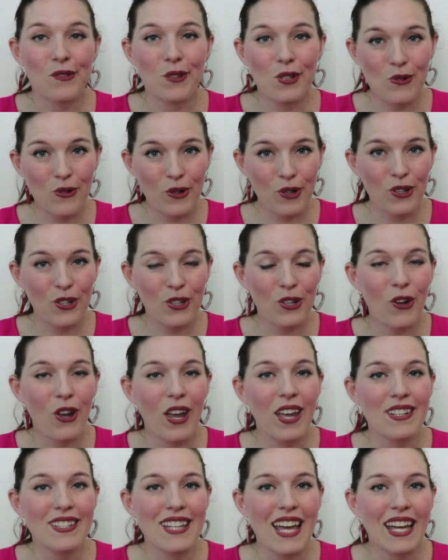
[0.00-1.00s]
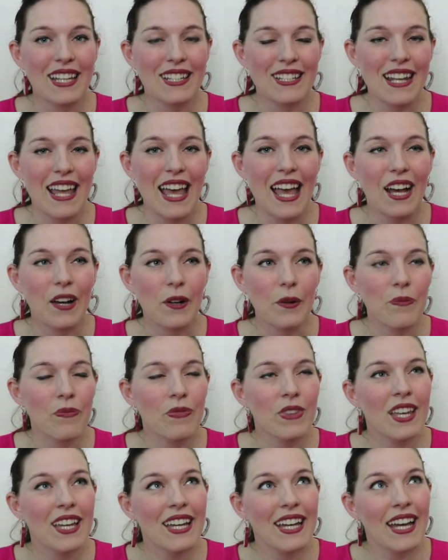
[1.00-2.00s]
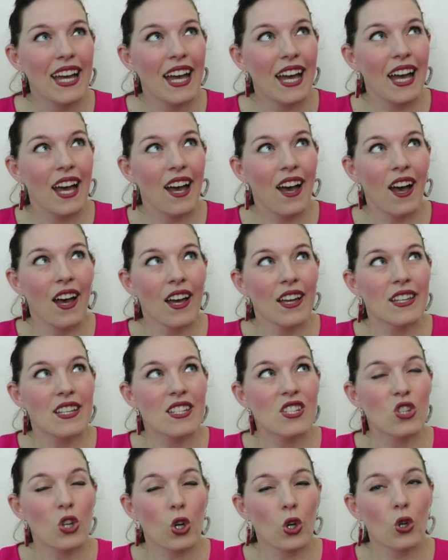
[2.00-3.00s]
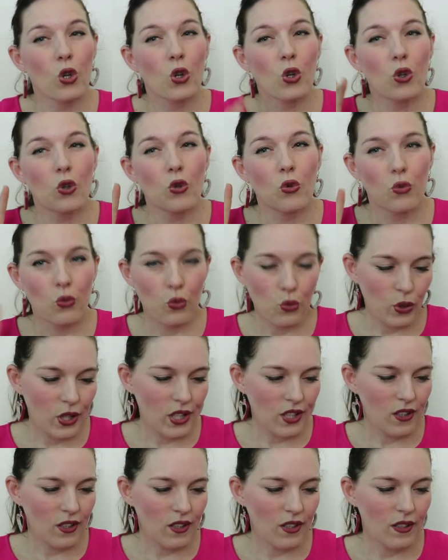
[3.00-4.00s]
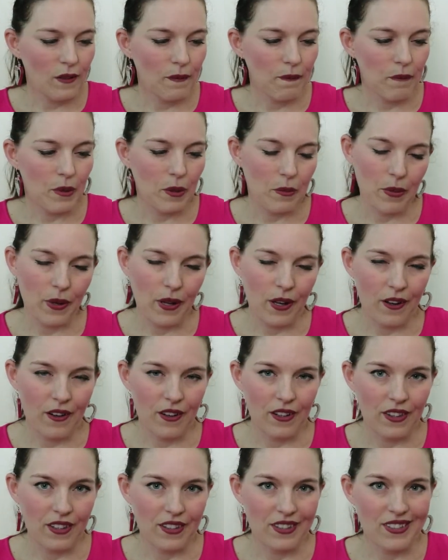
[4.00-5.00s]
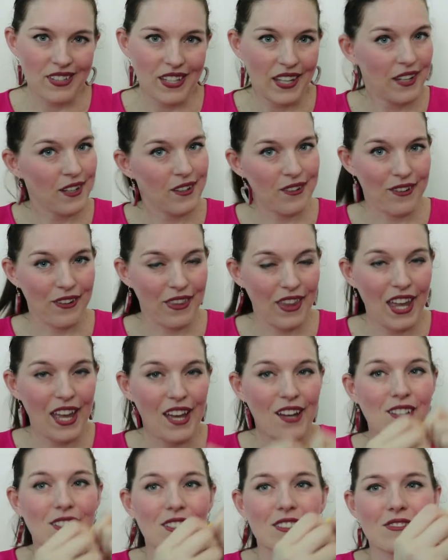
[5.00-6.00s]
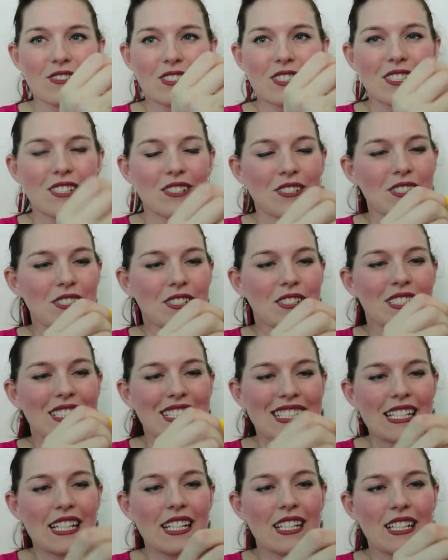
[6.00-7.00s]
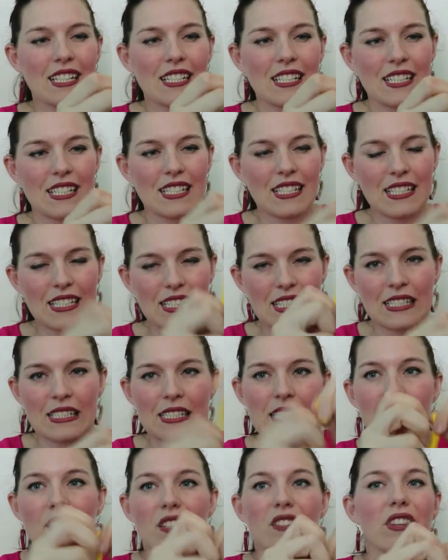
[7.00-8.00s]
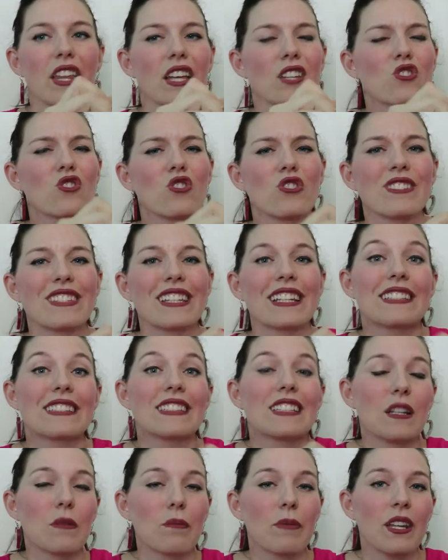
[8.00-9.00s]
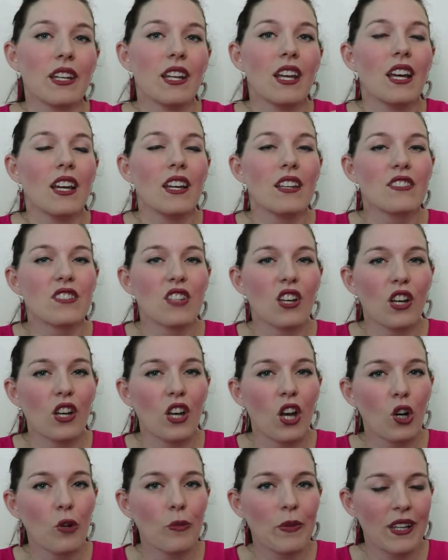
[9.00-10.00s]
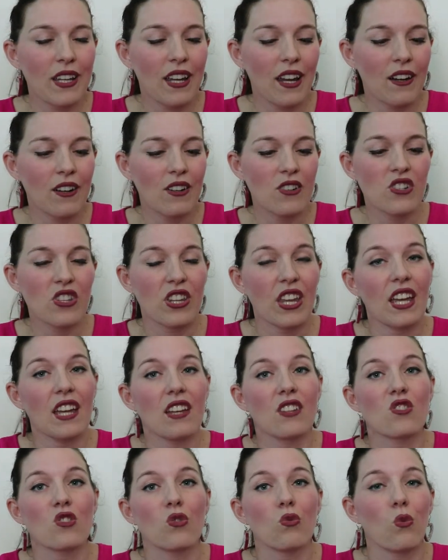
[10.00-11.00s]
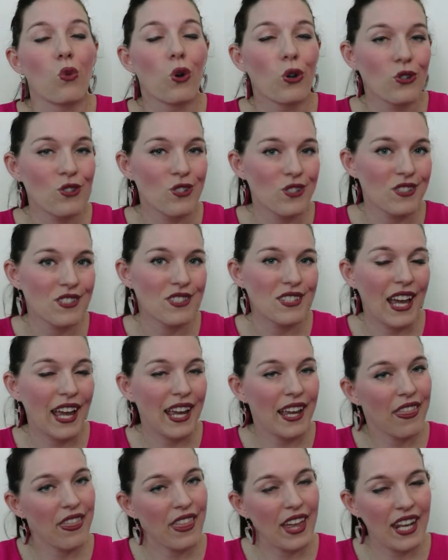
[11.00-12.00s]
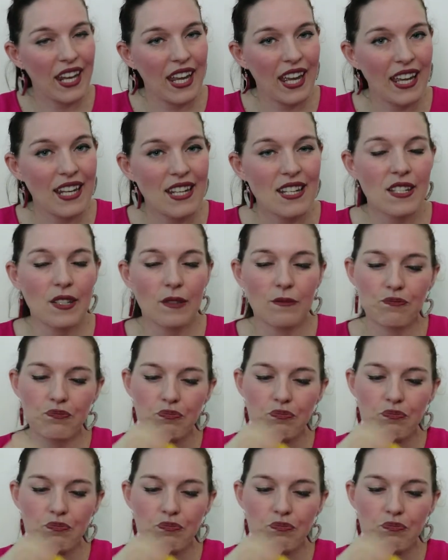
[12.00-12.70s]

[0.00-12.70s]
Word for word: which we're going to go ahead to add now so when I'm preparing this here and now I'm gonna tug into that 260 a bit to help encourage the air to want to stay in that end